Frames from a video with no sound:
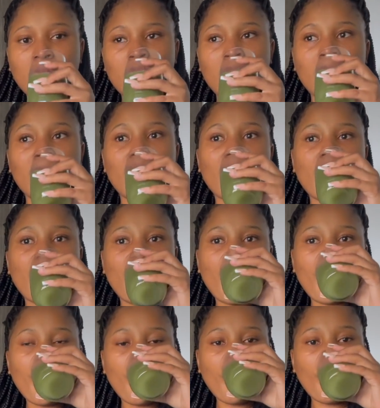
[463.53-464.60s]

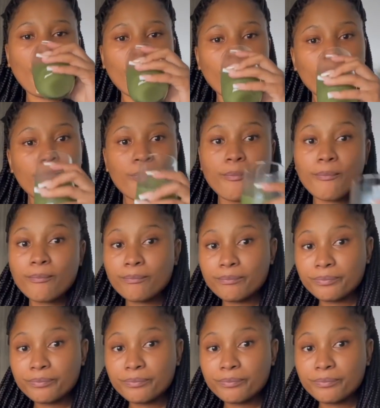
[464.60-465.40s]
Nothing is said.